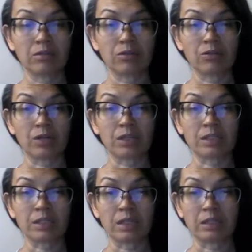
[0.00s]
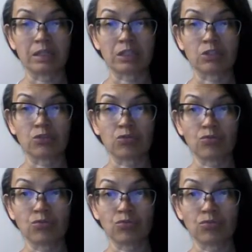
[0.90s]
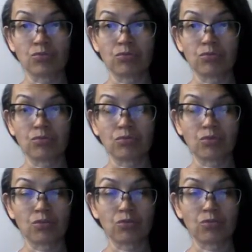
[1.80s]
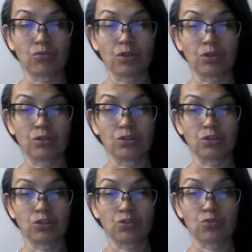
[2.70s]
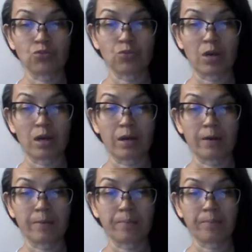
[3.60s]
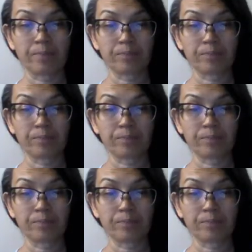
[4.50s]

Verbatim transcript: they're not telling us who who the two. Um,